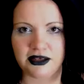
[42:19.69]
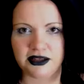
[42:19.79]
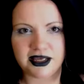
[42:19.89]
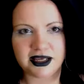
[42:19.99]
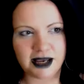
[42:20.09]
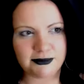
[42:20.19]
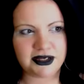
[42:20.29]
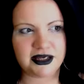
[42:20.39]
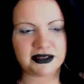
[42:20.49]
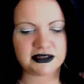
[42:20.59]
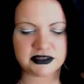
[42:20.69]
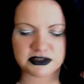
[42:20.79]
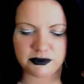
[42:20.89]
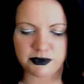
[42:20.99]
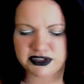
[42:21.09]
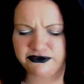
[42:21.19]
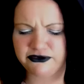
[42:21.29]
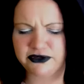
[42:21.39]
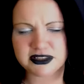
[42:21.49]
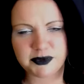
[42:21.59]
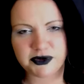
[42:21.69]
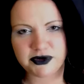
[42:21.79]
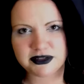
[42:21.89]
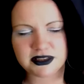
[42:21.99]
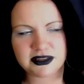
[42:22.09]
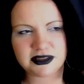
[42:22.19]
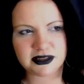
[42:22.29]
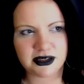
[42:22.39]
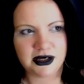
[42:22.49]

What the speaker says: it can be a somewhat different experience, I think.